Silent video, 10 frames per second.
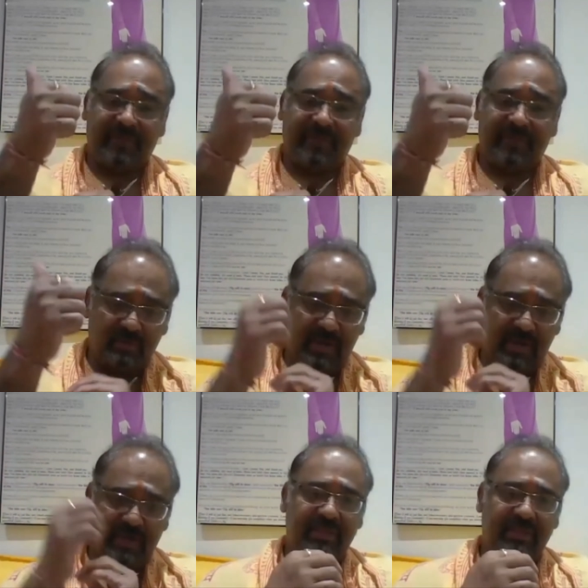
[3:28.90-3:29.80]
the first
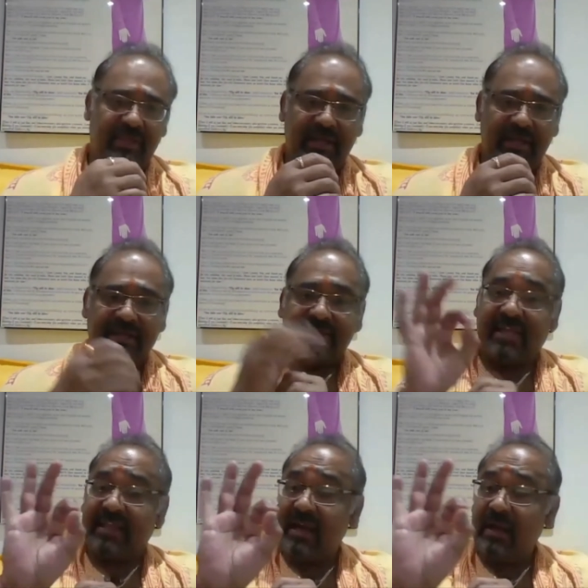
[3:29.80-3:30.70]
one is
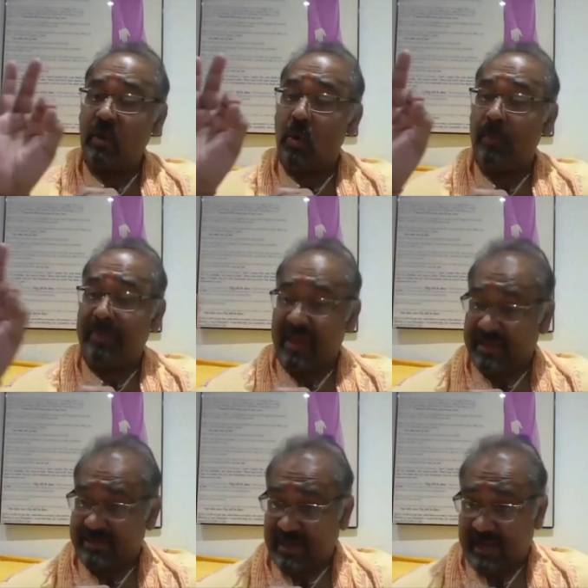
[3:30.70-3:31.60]

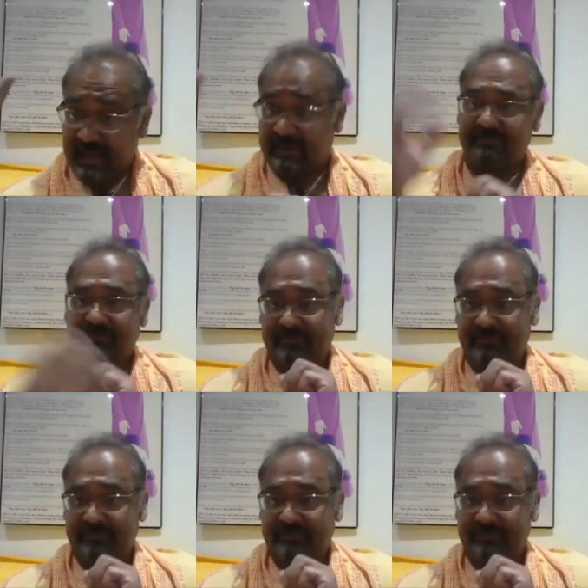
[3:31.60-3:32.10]
sadangopeksha.